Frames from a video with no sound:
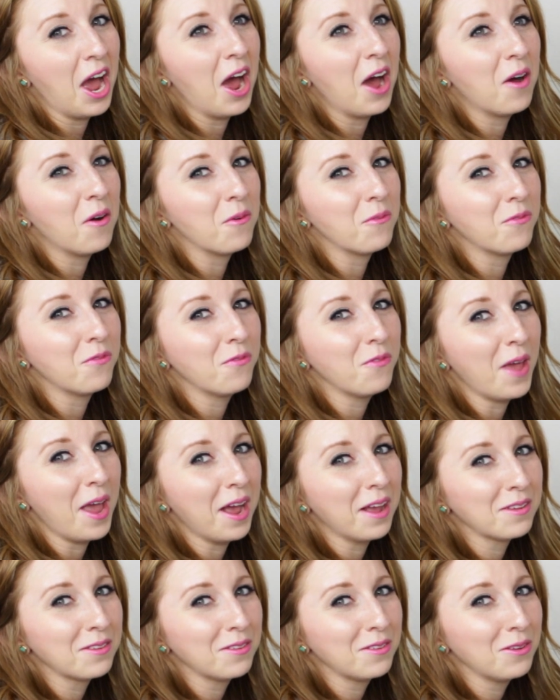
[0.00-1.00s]
how
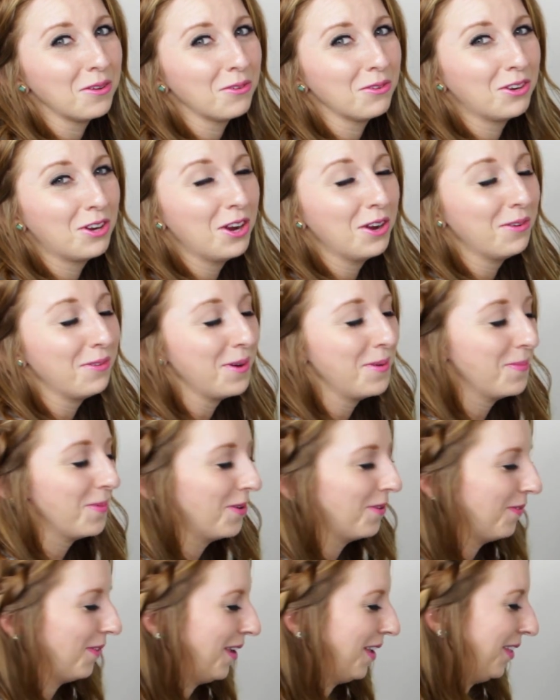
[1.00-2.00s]
fast you should
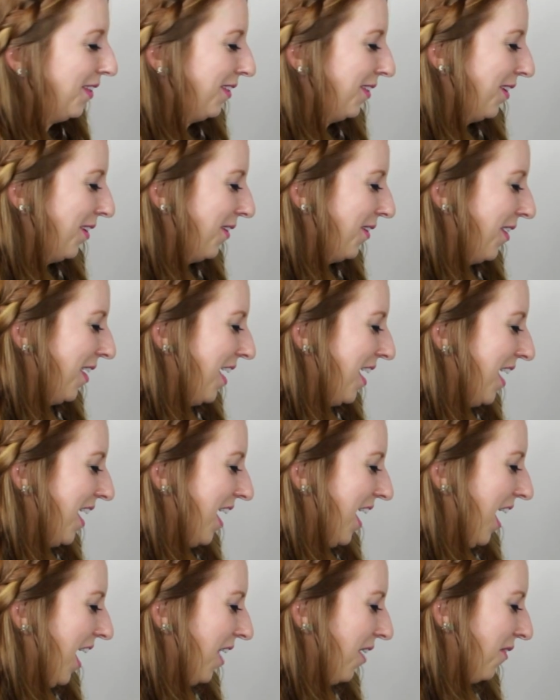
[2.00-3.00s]
remove it, so
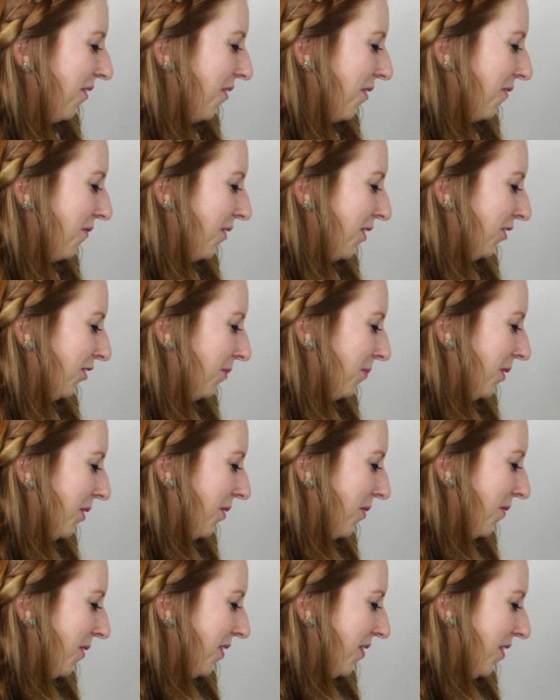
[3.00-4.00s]
I don't know if I should be
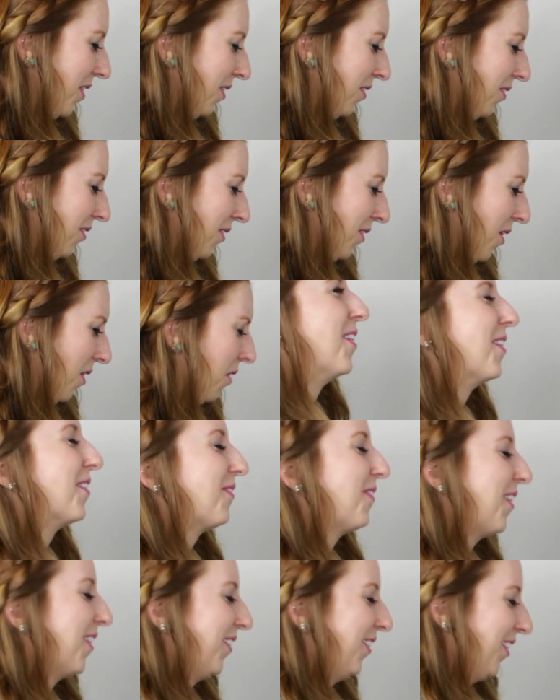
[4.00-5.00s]
going this slow or
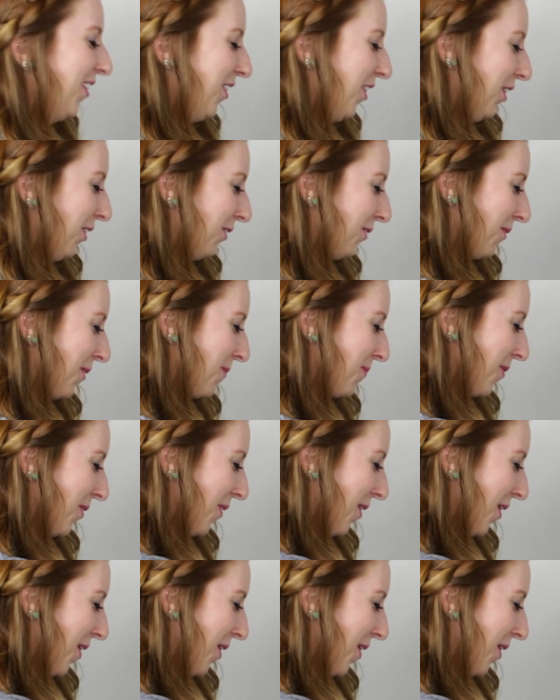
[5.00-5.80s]
if I should just rip it